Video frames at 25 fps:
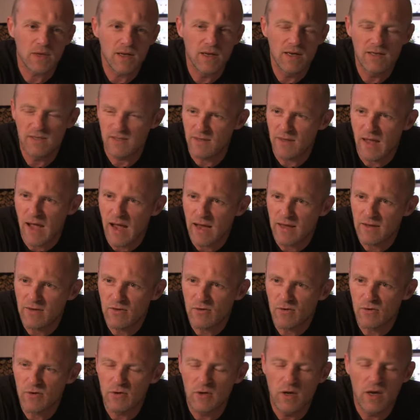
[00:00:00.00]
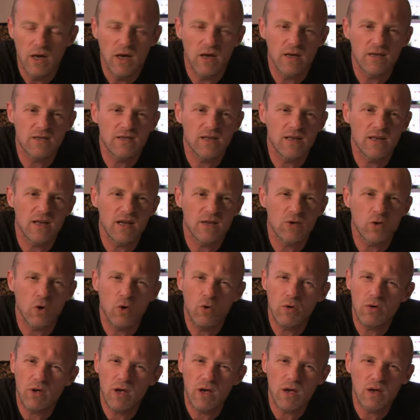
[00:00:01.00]
He's an actor, and he said that
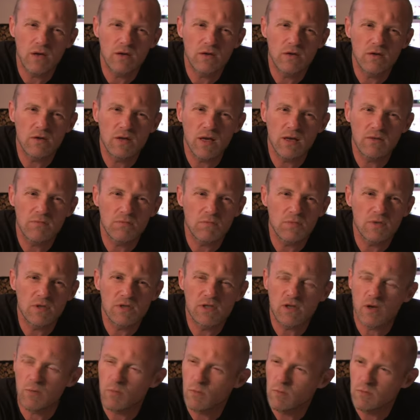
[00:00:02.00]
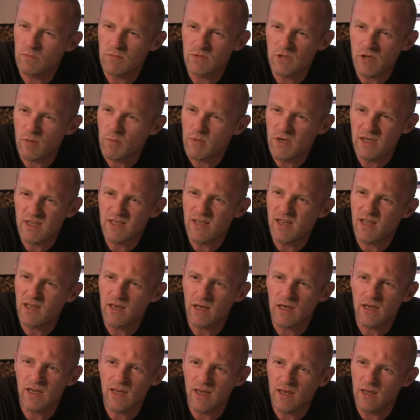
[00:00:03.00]
okay, that somebody's
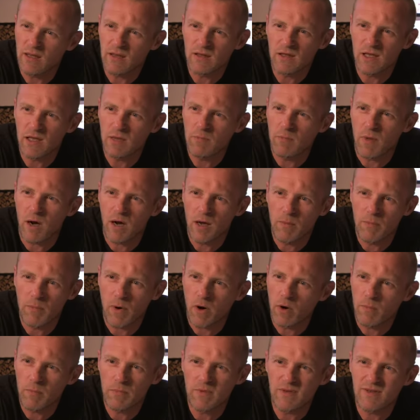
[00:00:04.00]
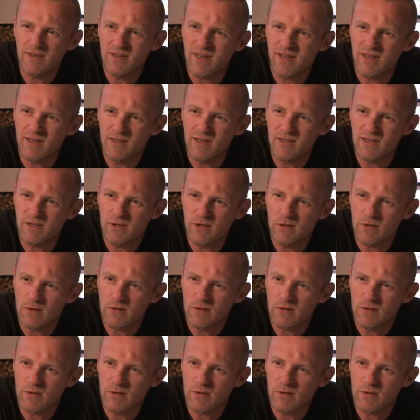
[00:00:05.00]
getting killed in my apartment. That is